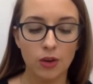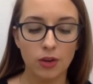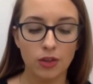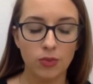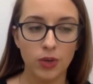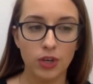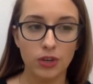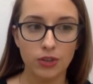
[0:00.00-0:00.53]

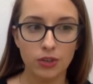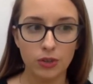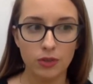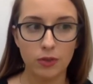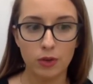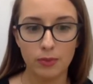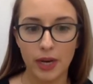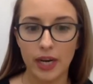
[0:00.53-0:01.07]
when you do a
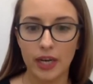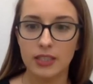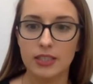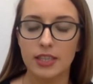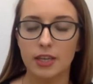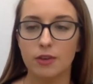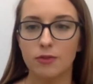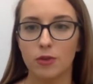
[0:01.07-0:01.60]
forbearance,
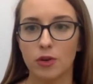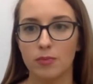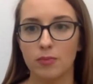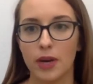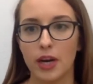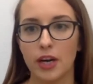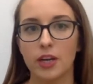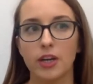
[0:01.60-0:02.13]
say you
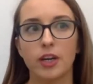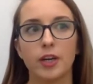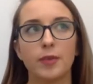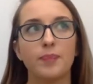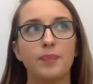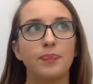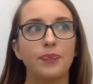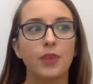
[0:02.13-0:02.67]
forbear
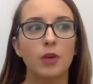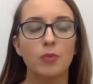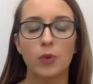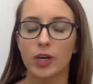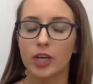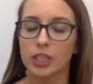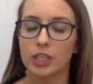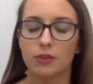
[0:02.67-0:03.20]
your
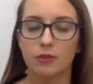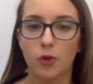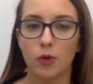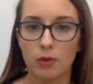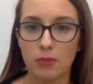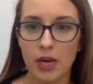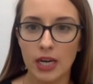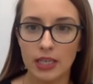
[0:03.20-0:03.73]
mortgage for
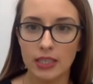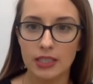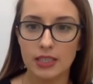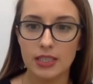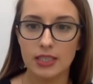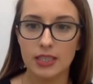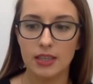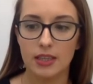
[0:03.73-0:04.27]
4
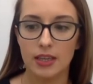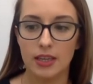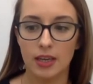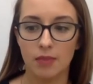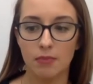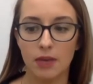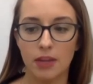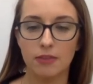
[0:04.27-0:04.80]
months,
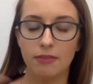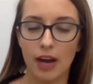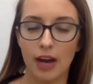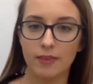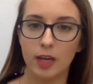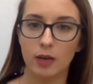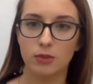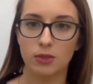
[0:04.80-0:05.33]
then month
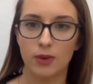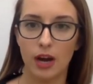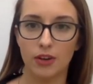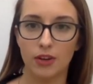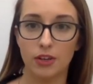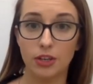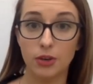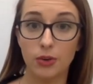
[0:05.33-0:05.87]
5 comes
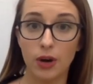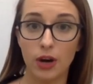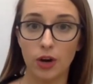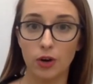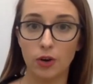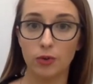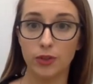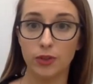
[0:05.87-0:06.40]
around and you
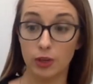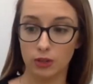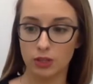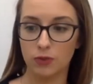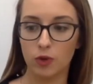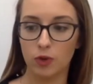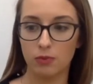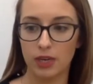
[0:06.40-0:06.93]
owe those
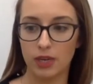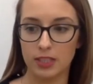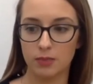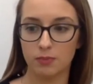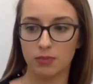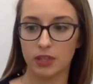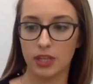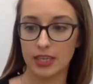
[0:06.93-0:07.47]
4
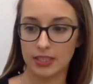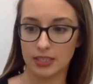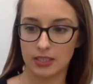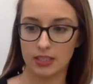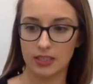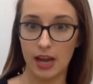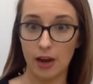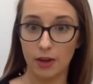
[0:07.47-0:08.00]
months plus
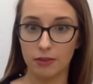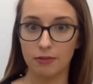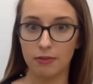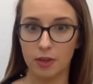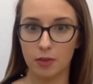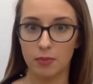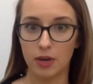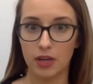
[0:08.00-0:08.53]
now the
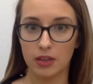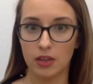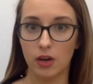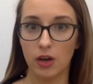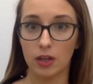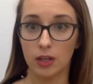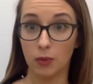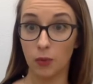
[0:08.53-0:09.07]
5th month
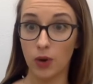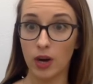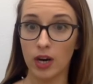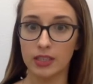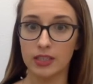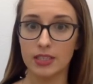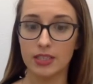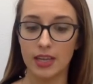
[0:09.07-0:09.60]
all at
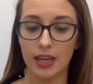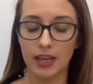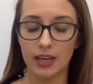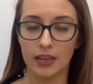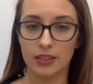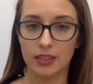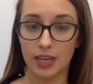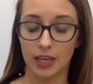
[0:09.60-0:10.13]
once.
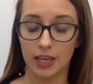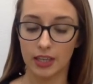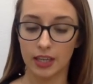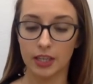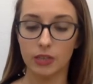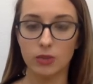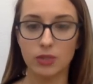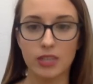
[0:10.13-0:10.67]
And Darren, like
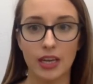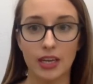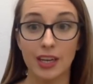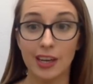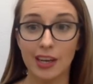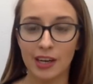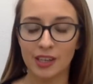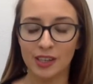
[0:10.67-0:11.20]
you said,
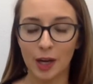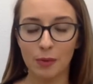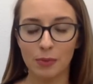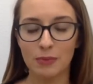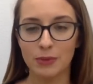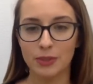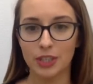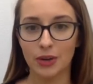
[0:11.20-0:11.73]
a lot of
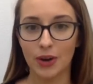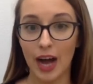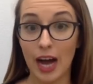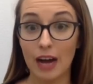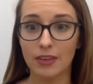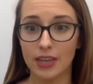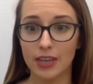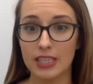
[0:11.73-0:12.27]
people don't
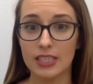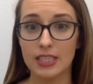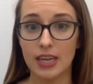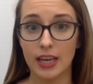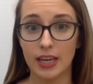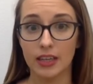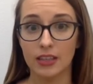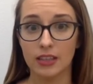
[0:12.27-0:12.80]
have a nest
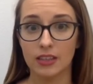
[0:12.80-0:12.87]
egg